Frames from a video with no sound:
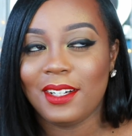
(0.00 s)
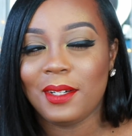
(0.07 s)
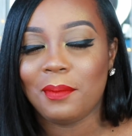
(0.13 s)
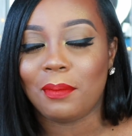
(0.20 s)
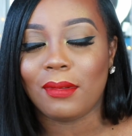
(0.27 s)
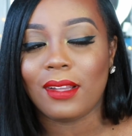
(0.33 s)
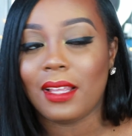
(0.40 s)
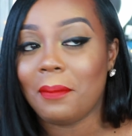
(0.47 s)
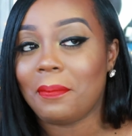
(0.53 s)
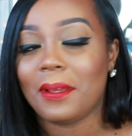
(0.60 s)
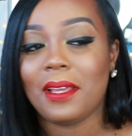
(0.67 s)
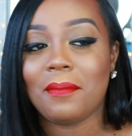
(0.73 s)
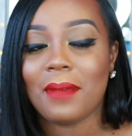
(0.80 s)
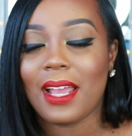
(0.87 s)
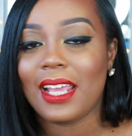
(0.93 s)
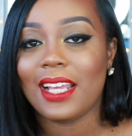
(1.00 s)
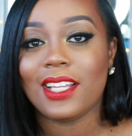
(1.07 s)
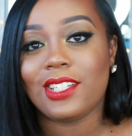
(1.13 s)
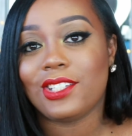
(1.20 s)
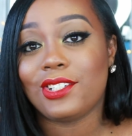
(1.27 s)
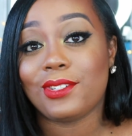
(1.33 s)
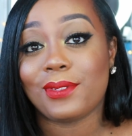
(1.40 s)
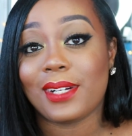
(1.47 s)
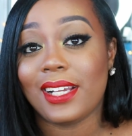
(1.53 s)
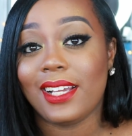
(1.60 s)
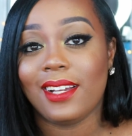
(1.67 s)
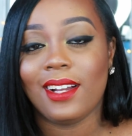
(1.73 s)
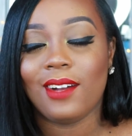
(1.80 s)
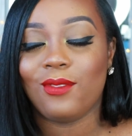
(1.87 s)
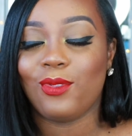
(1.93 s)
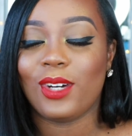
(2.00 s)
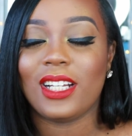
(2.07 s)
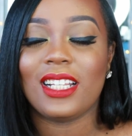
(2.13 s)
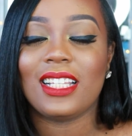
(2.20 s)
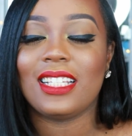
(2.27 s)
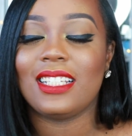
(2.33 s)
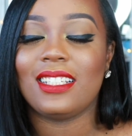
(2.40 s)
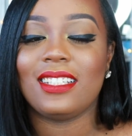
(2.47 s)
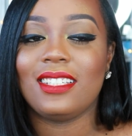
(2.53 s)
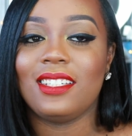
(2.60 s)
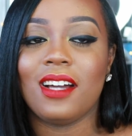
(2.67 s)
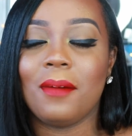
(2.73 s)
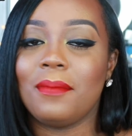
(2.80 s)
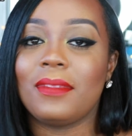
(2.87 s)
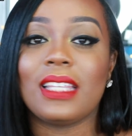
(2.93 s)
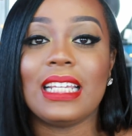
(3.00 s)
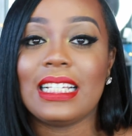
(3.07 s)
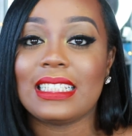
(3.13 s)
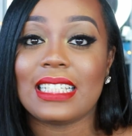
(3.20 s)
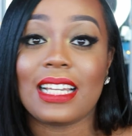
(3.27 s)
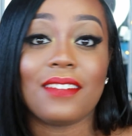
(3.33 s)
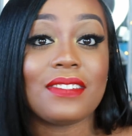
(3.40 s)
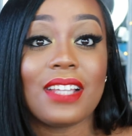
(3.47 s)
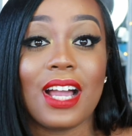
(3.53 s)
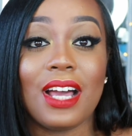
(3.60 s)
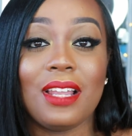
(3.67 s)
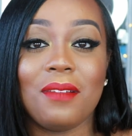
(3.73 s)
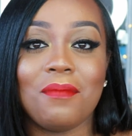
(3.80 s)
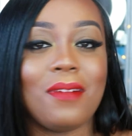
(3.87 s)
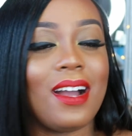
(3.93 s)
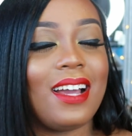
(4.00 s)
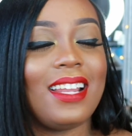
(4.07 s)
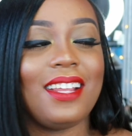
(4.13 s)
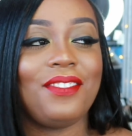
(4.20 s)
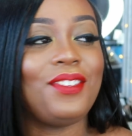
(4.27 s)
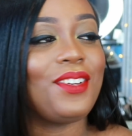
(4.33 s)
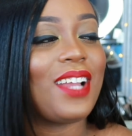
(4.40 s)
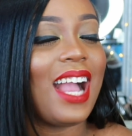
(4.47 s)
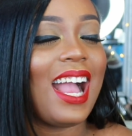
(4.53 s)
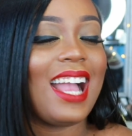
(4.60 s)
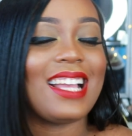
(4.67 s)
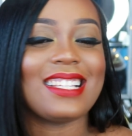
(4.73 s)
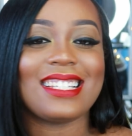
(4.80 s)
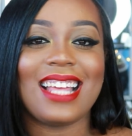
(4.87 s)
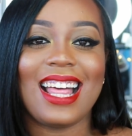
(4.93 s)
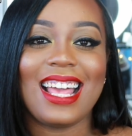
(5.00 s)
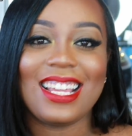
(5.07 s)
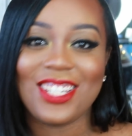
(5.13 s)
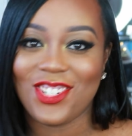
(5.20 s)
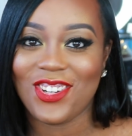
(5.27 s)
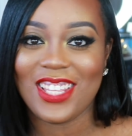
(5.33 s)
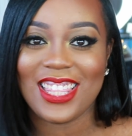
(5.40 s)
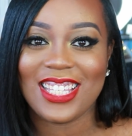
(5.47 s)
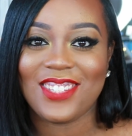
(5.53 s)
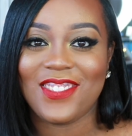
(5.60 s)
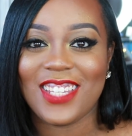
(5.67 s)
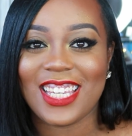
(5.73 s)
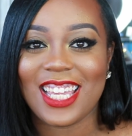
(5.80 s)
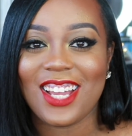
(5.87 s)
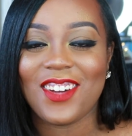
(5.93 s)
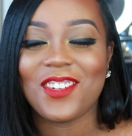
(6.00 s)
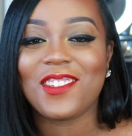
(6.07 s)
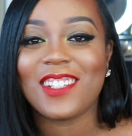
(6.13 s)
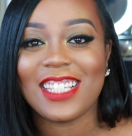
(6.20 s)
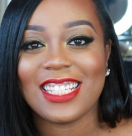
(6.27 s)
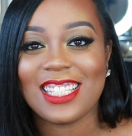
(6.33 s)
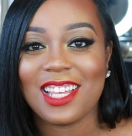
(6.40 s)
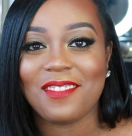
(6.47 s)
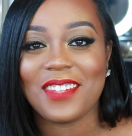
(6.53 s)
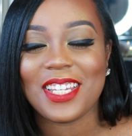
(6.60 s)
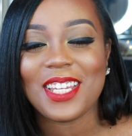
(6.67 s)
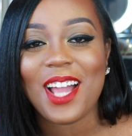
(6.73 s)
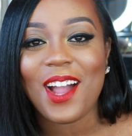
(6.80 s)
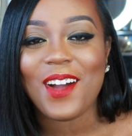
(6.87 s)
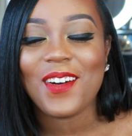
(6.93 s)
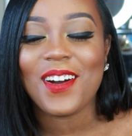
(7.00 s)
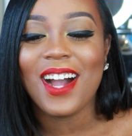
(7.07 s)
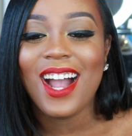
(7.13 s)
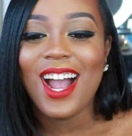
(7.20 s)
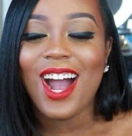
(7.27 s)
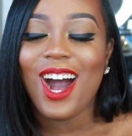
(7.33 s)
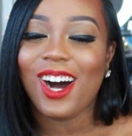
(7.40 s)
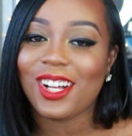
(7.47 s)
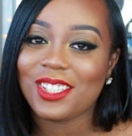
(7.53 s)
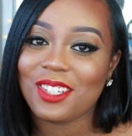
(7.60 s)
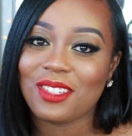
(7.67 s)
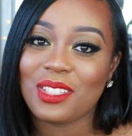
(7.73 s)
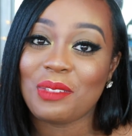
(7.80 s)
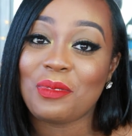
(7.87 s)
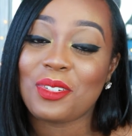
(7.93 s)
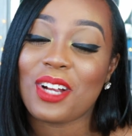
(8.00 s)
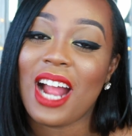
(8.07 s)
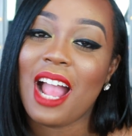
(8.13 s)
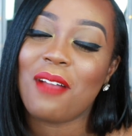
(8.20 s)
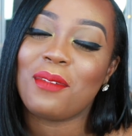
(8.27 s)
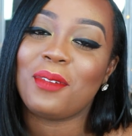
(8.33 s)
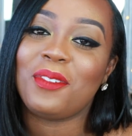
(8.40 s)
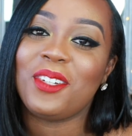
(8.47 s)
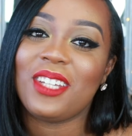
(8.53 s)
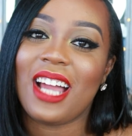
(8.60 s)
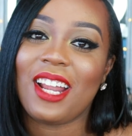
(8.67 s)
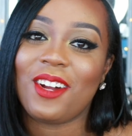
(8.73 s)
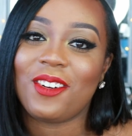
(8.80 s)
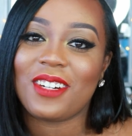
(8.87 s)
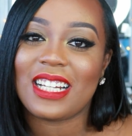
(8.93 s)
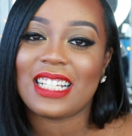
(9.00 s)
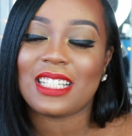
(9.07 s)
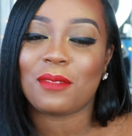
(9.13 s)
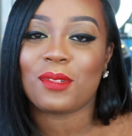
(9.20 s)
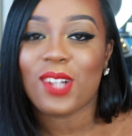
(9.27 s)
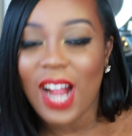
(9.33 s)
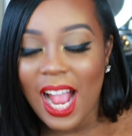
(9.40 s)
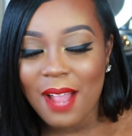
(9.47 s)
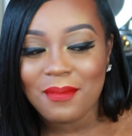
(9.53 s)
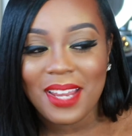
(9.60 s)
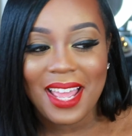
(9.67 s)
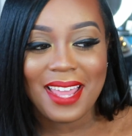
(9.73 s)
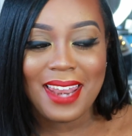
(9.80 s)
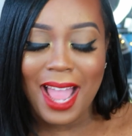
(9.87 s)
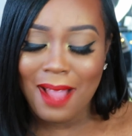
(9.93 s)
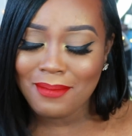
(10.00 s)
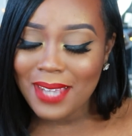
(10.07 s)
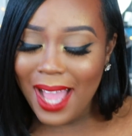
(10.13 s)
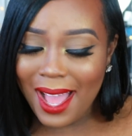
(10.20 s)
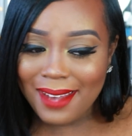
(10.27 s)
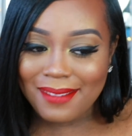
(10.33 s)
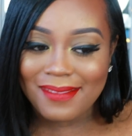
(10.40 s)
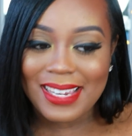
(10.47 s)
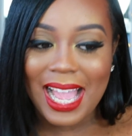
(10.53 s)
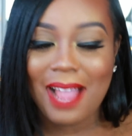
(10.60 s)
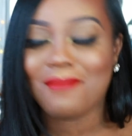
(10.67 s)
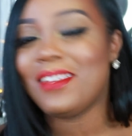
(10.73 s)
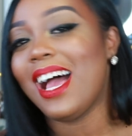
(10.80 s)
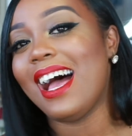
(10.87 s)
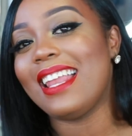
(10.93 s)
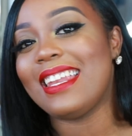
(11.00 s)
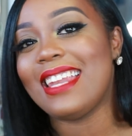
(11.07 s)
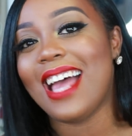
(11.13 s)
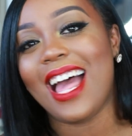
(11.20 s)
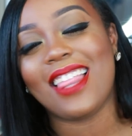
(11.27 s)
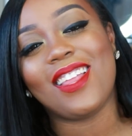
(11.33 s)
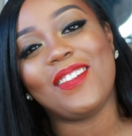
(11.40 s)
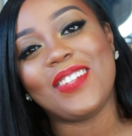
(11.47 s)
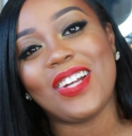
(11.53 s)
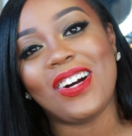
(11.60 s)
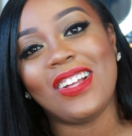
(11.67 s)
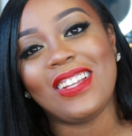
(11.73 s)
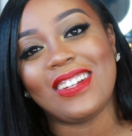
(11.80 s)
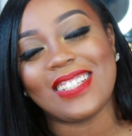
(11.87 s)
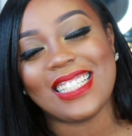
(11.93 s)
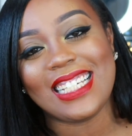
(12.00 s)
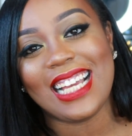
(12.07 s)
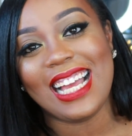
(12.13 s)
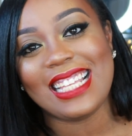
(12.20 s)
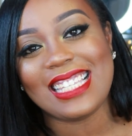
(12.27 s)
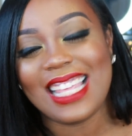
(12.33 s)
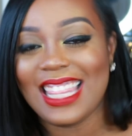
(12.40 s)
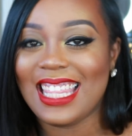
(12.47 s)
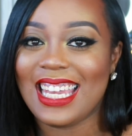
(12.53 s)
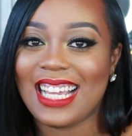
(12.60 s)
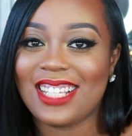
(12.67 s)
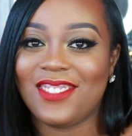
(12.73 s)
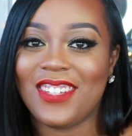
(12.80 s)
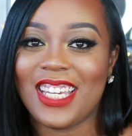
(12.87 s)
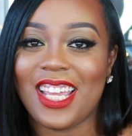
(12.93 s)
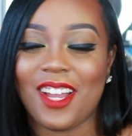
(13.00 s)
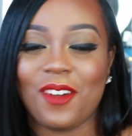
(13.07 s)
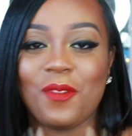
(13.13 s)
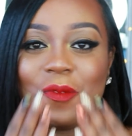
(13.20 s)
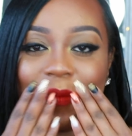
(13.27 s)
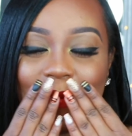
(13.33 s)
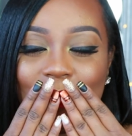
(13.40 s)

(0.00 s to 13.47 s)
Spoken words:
blip in my history of one of the dumb things that I've done. But if you guys enjoyed this video, please let me know. Also subscribe if you're not already subscribed. And I'm done. I love you all, and I'll see you guys in the next video.